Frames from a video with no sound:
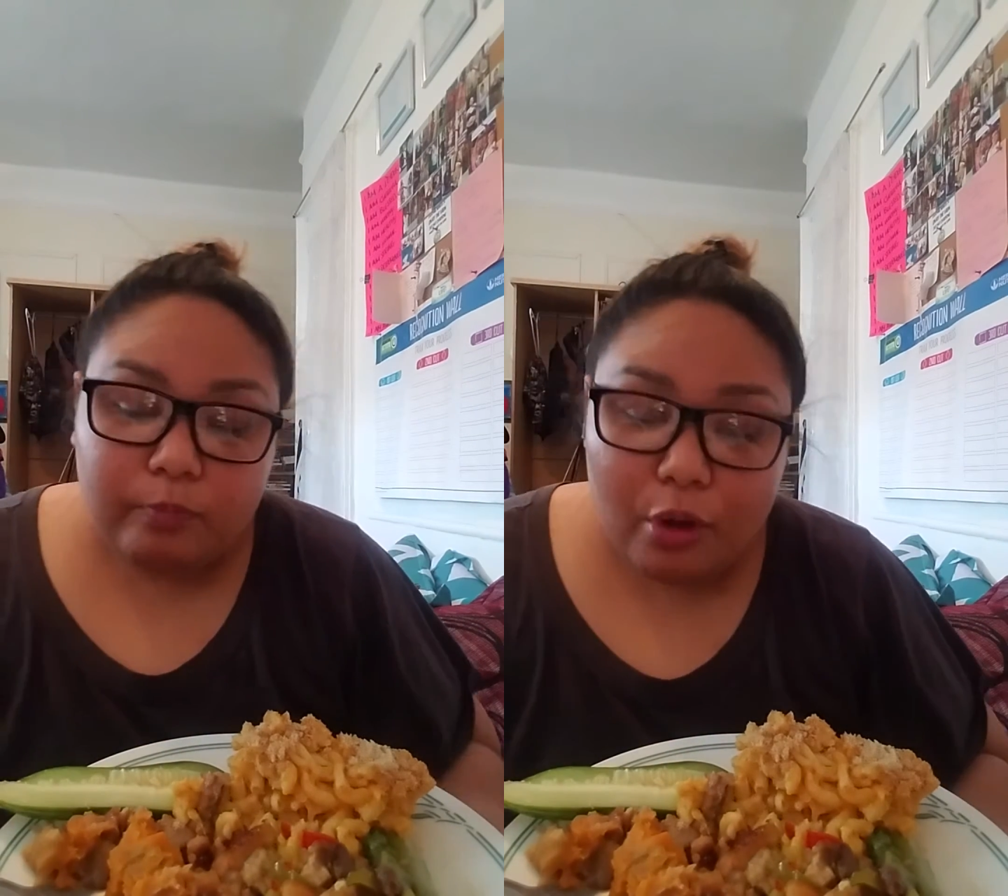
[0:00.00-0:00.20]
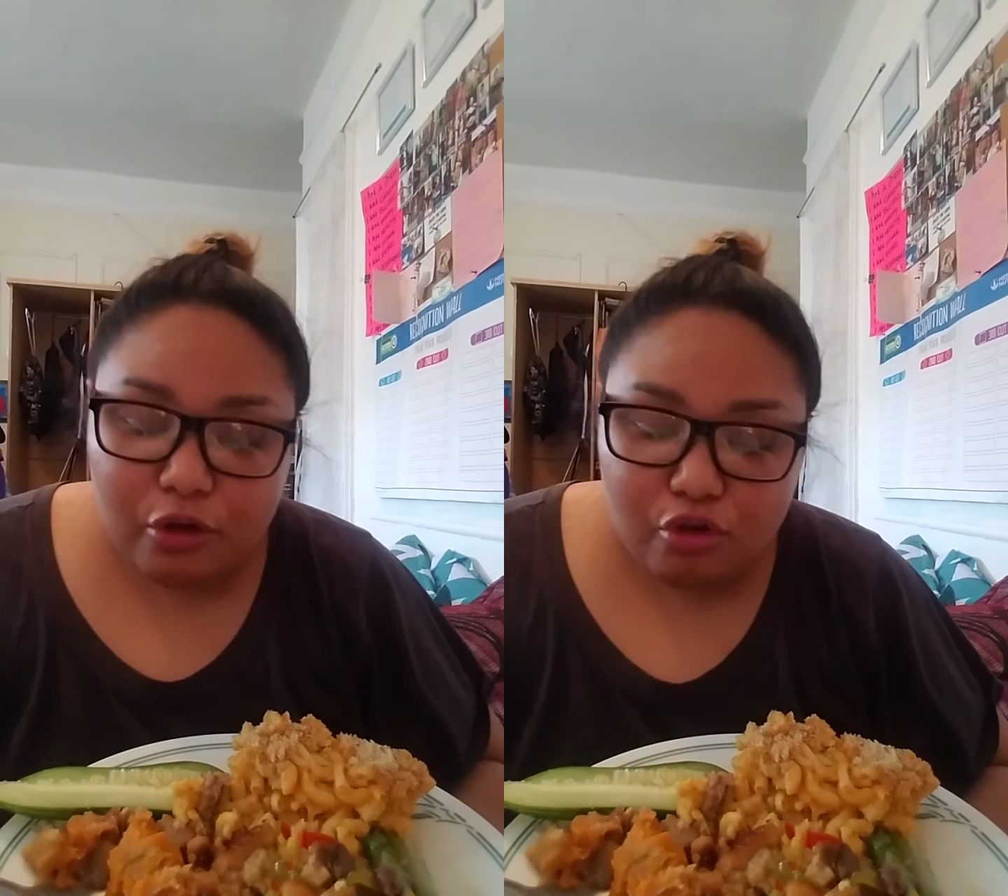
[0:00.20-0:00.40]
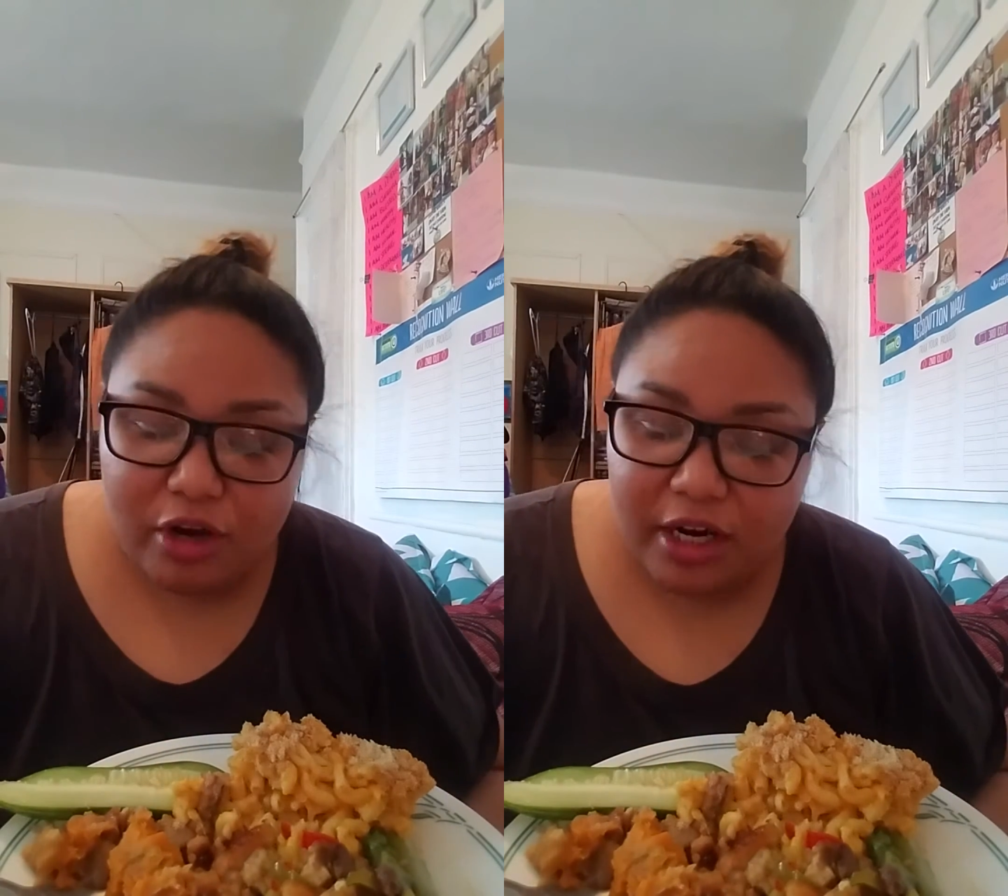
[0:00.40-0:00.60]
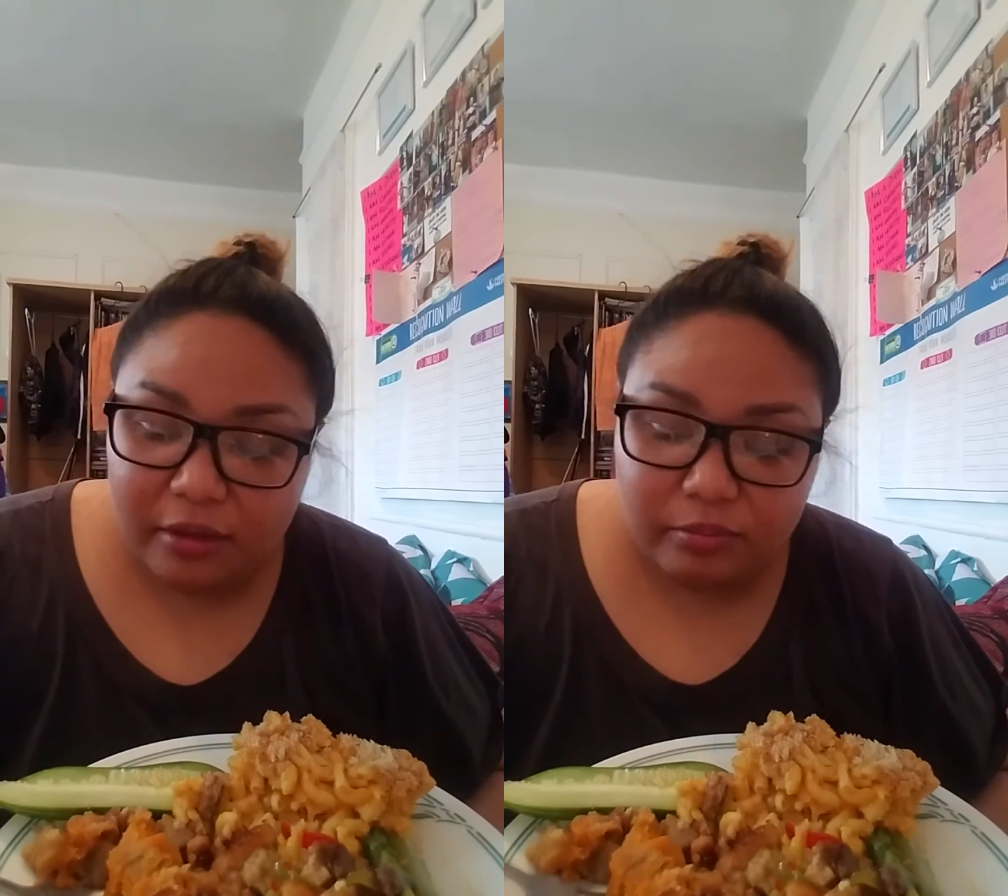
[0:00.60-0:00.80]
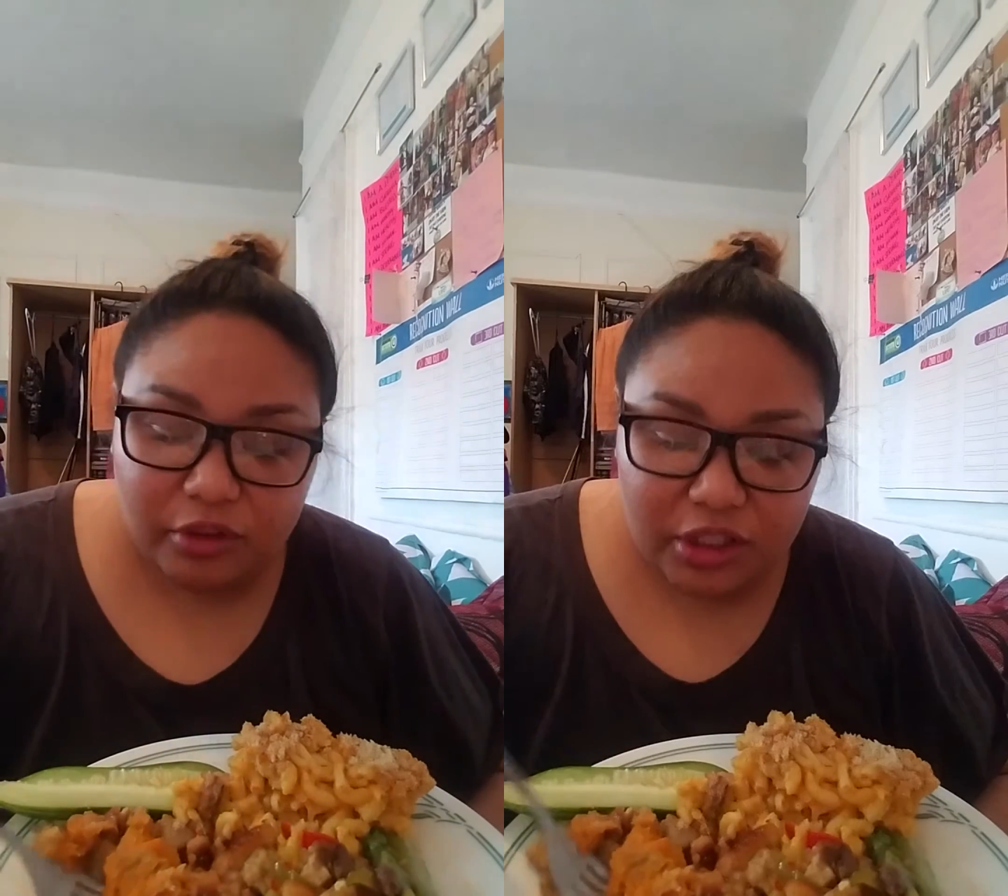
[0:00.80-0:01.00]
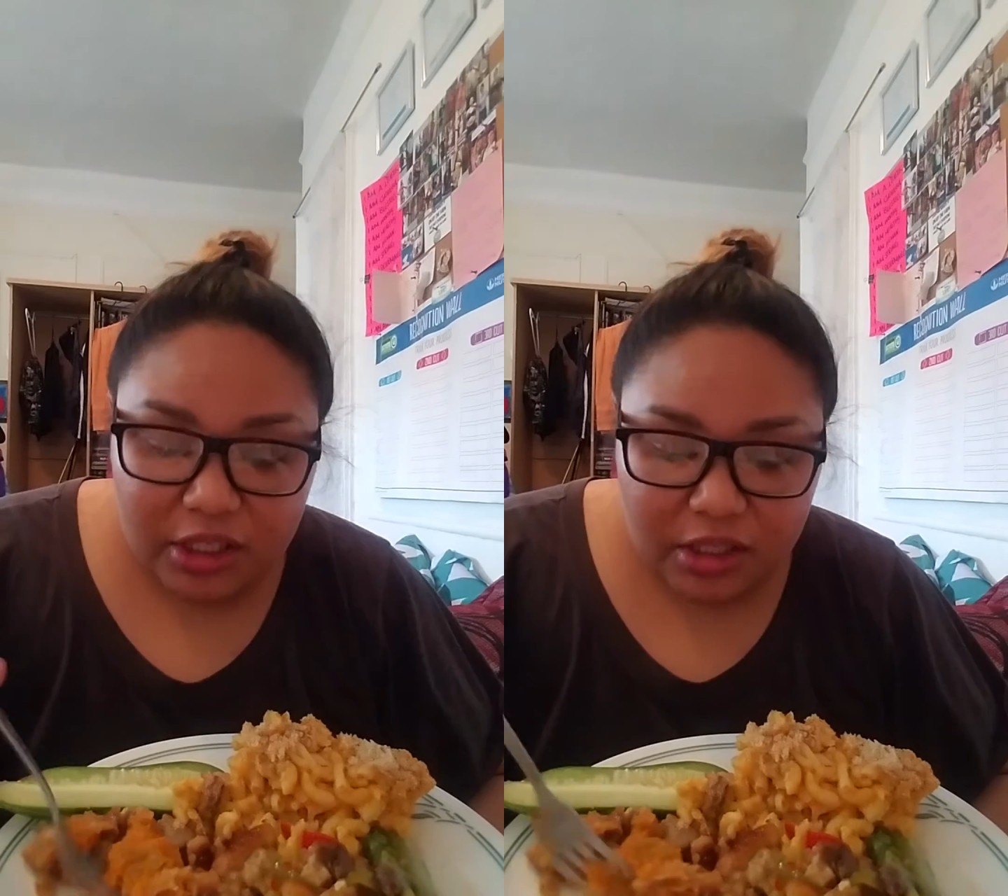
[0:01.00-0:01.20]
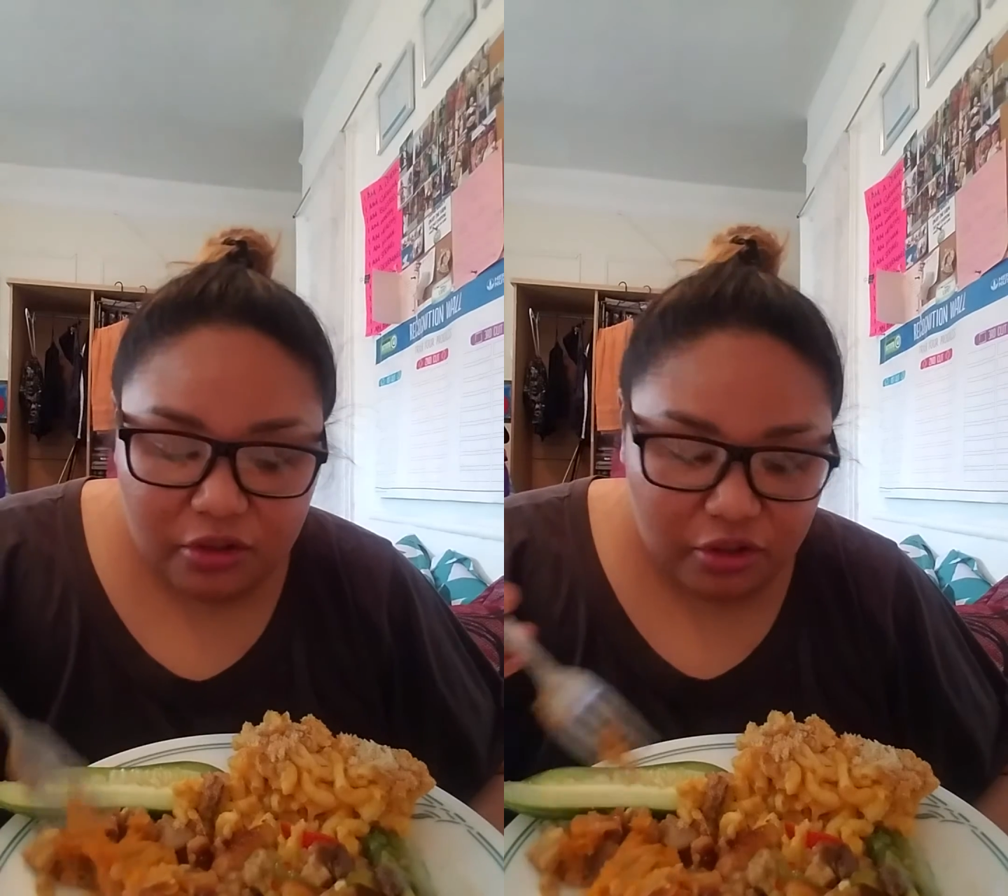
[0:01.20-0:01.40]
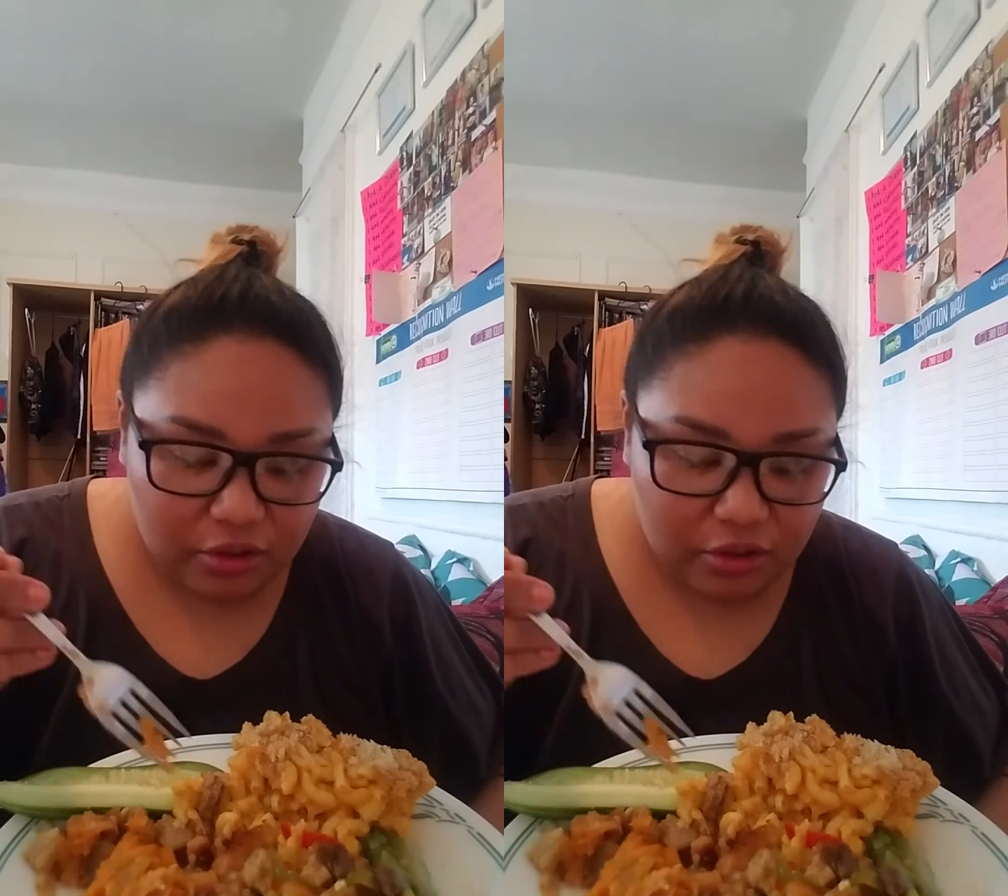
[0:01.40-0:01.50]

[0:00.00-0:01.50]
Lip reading: Straight up cheese